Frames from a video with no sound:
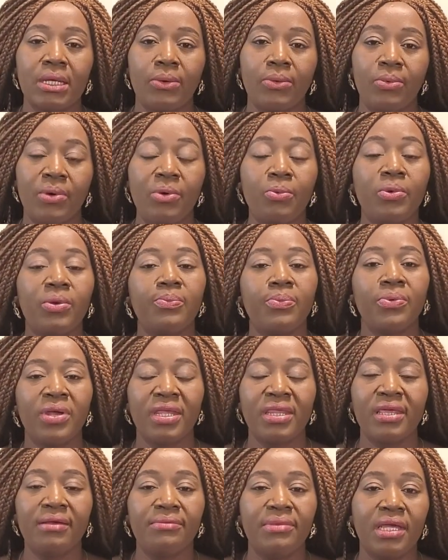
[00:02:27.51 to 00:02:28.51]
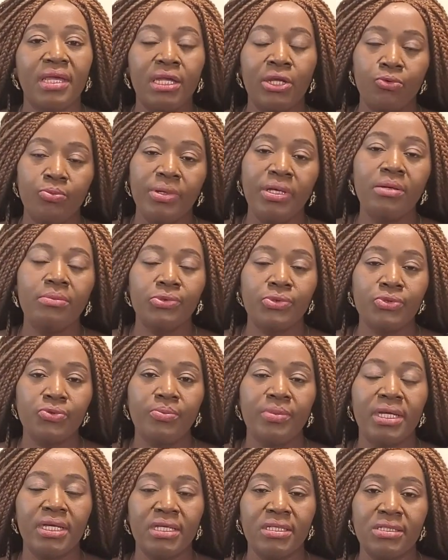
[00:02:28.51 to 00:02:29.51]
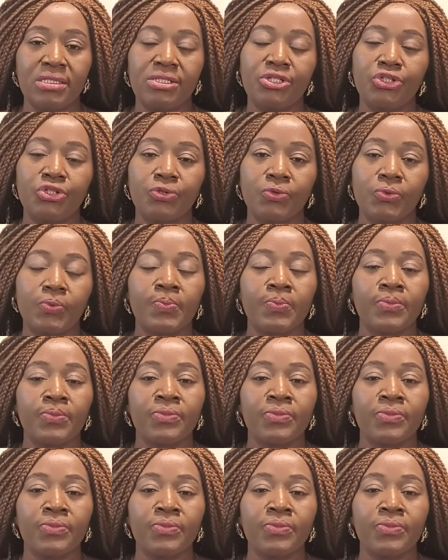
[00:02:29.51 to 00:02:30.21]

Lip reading: When we bring them, then you'll be able to make a decision.